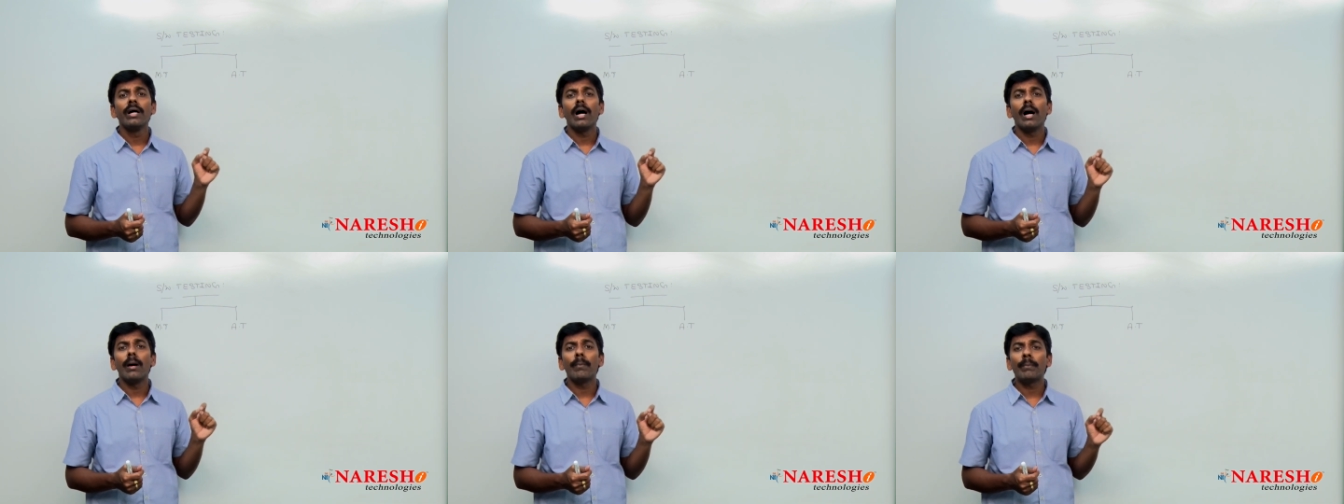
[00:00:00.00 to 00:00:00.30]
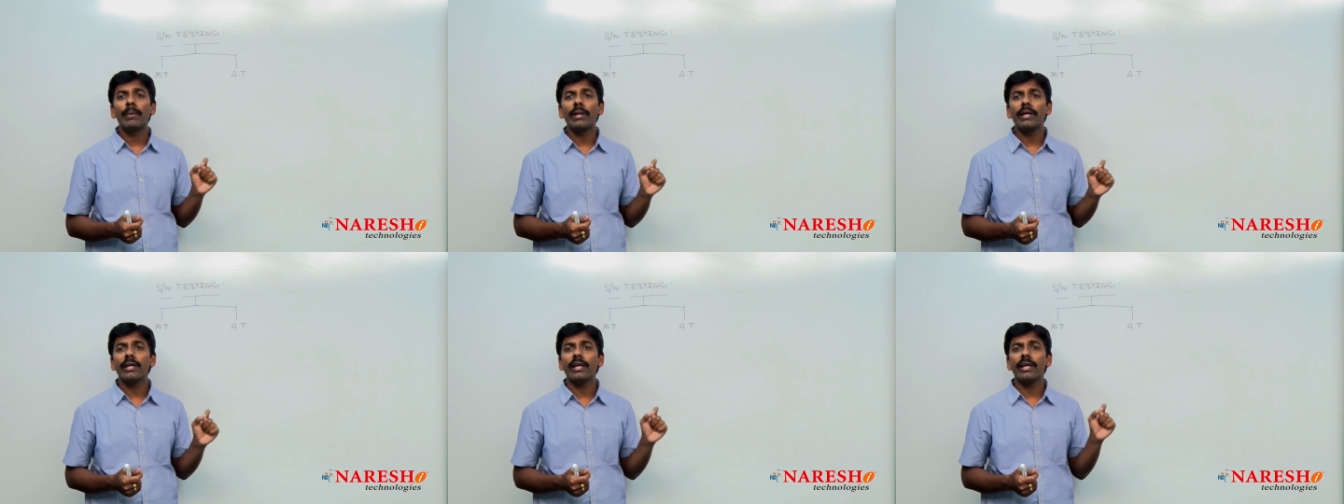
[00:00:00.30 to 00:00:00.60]

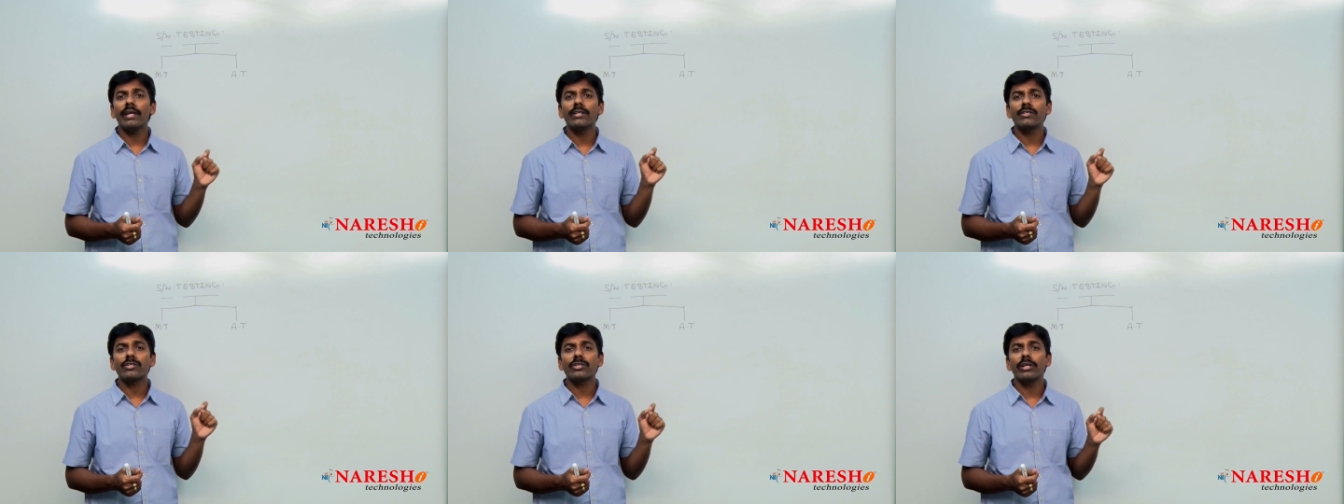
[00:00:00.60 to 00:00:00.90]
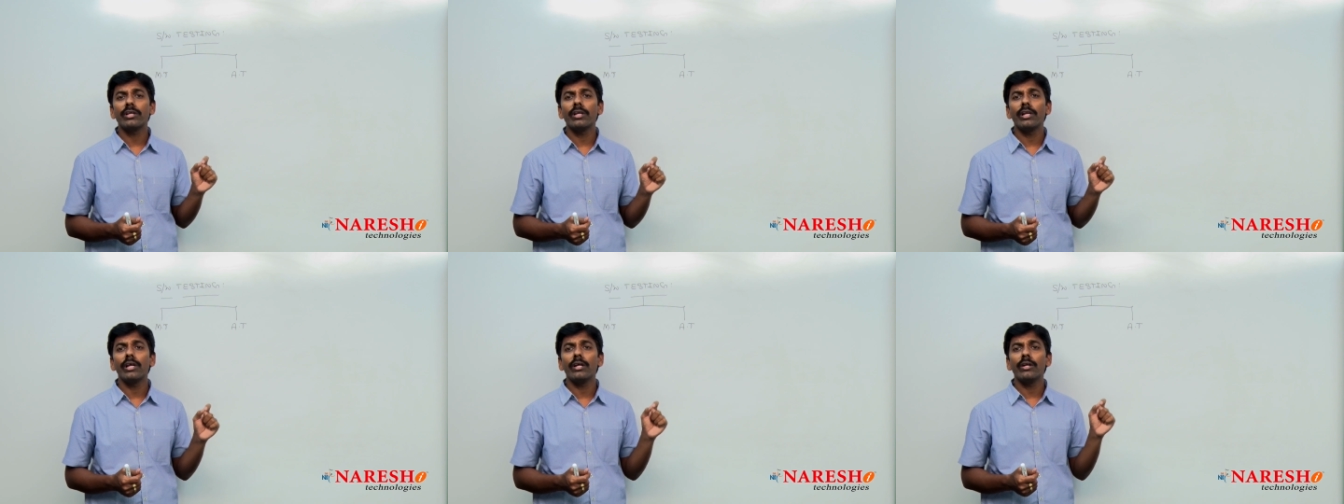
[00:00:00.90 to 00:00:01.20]

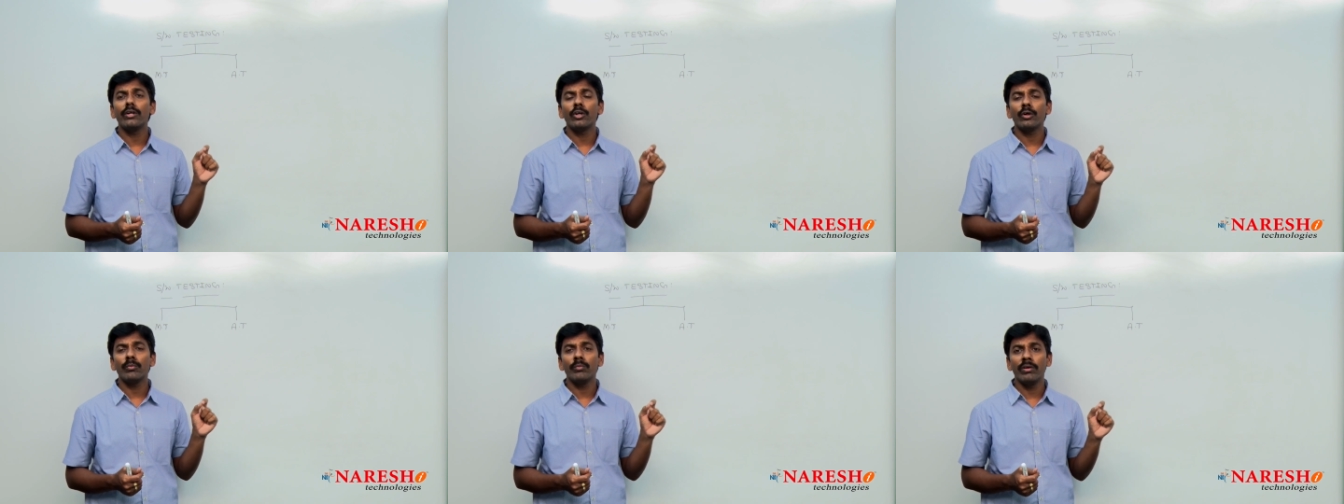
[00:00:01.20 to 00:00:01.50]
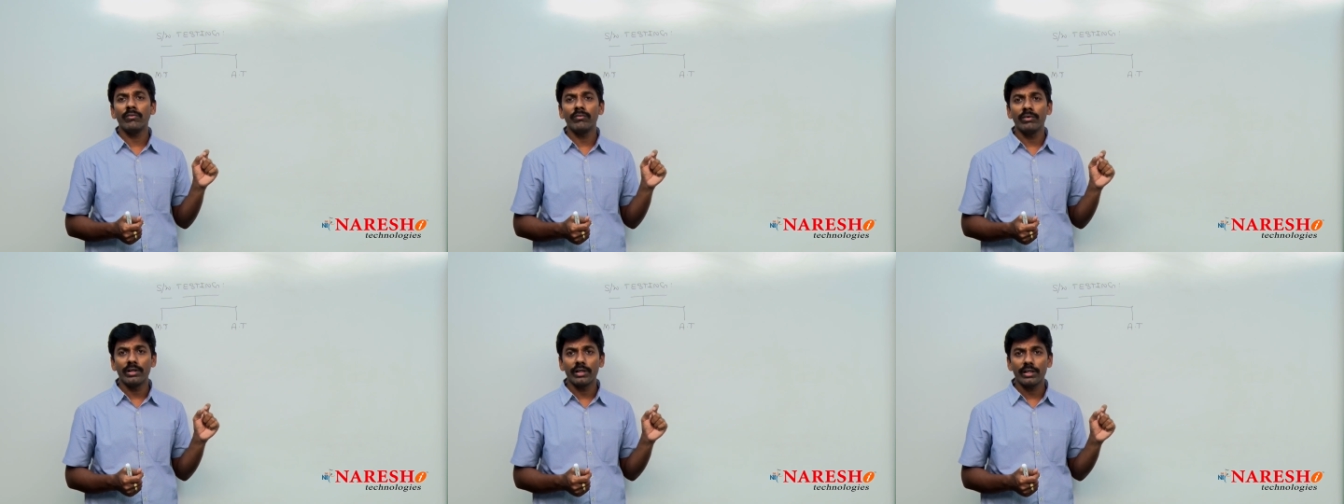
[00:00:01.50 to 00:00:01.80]
application need to
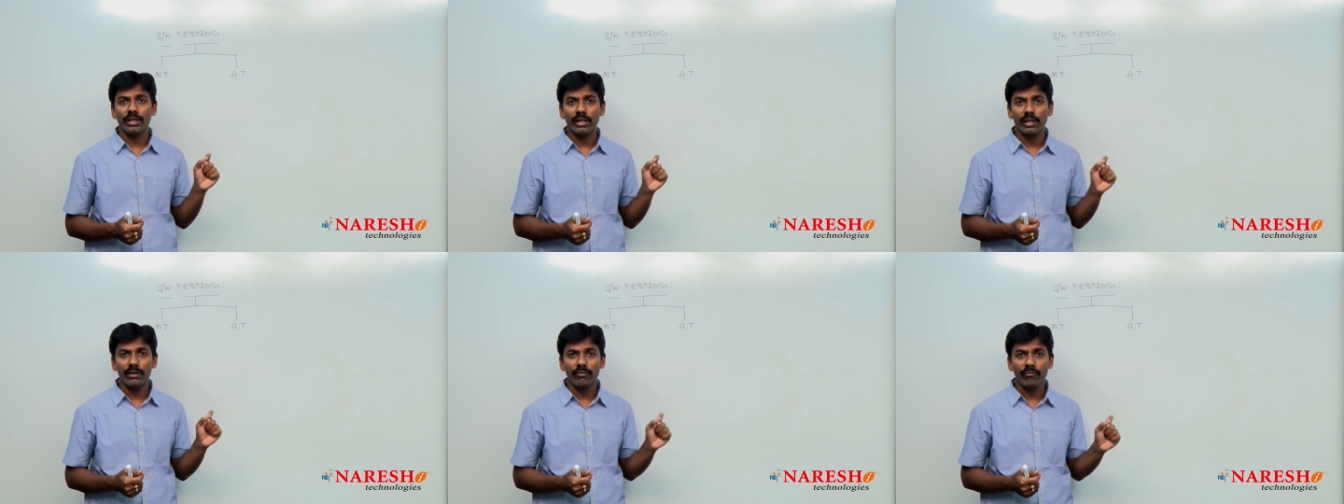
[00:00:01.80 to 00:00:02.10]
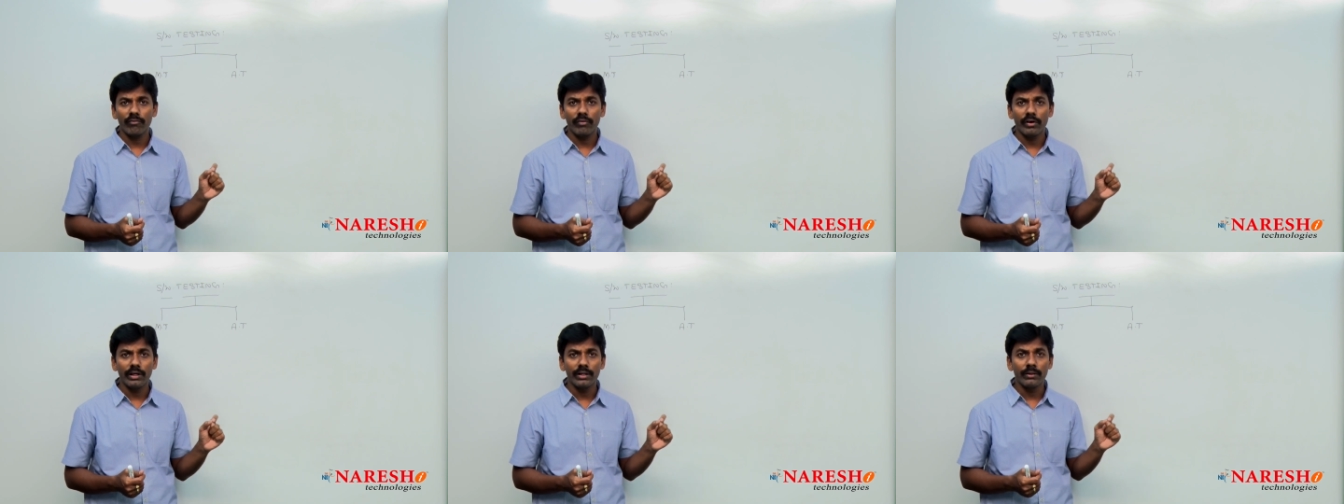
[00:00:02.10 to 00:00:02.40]
be
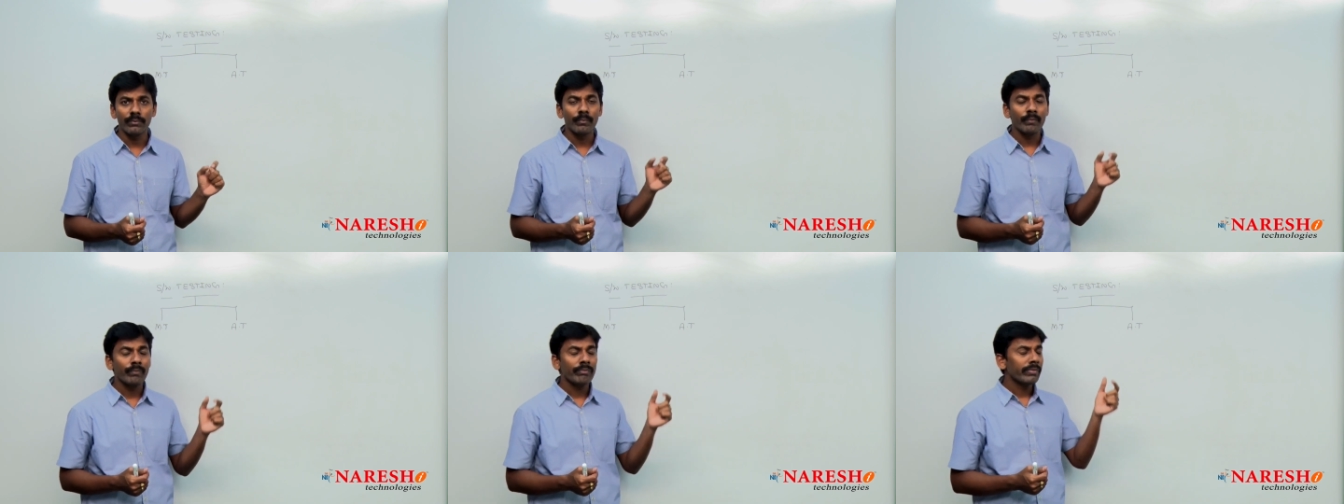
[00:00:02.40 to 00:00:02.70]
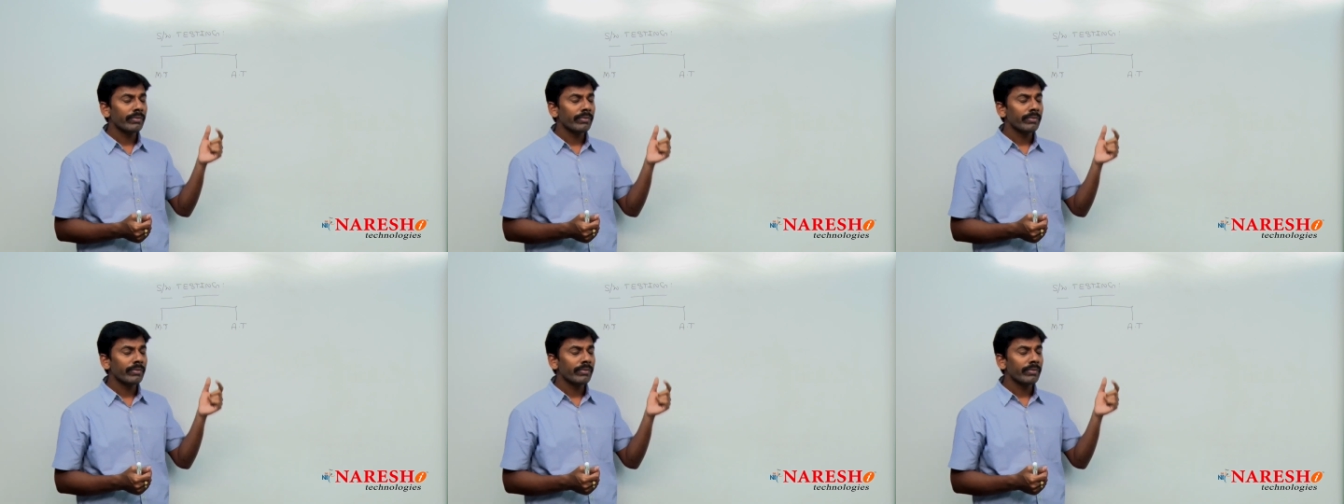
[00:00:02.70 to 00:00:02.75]
working fine.